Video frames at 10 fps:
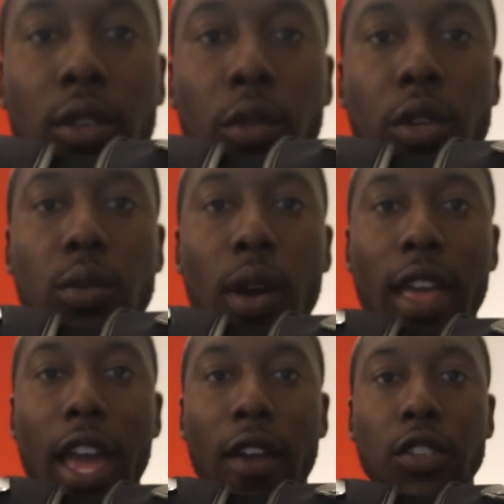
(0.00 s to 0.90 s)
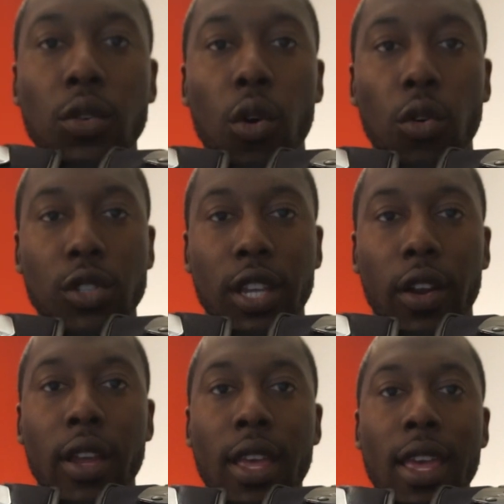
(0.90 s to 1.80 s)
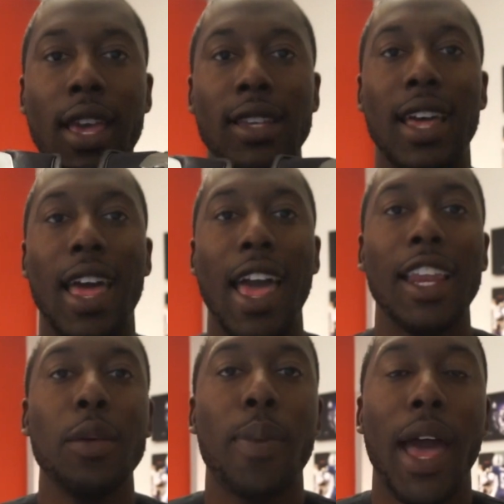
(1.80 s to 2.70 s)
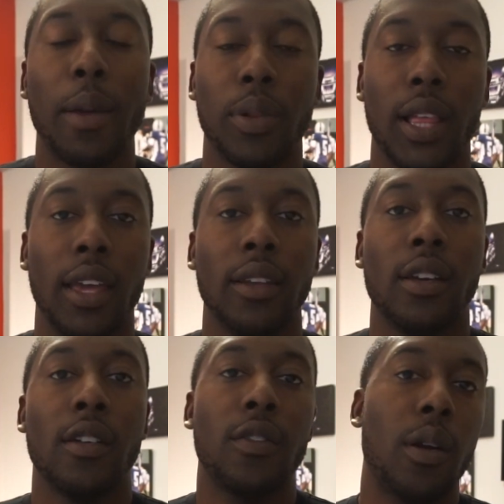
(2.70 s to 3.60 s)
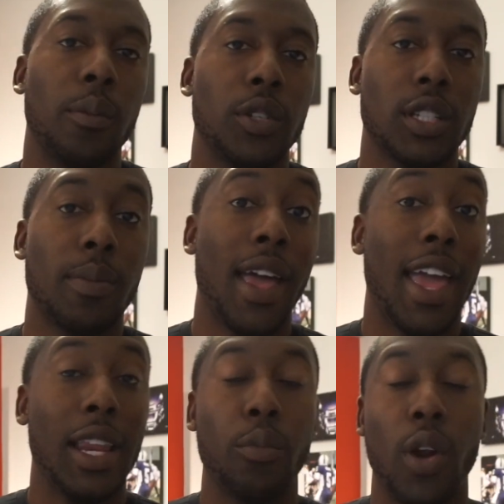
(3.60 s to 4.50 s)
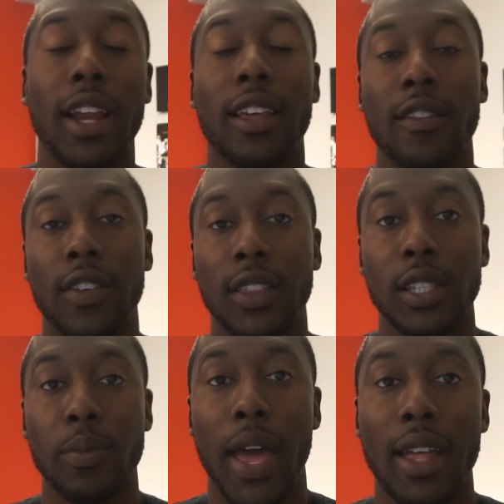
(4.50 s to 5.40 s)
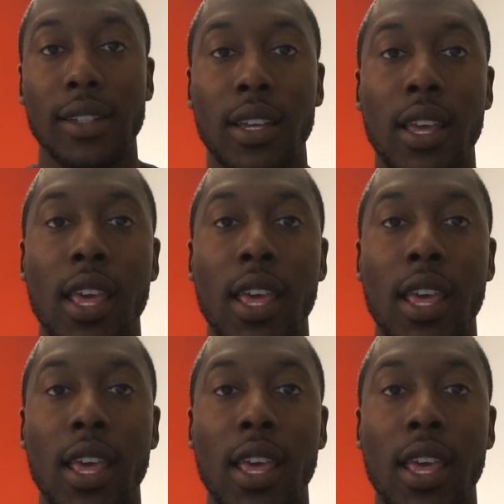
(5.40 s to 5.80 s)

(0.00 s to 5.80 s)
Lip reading: So the reason why they have two holes here is that any back plate from just about any brand can fit these pads.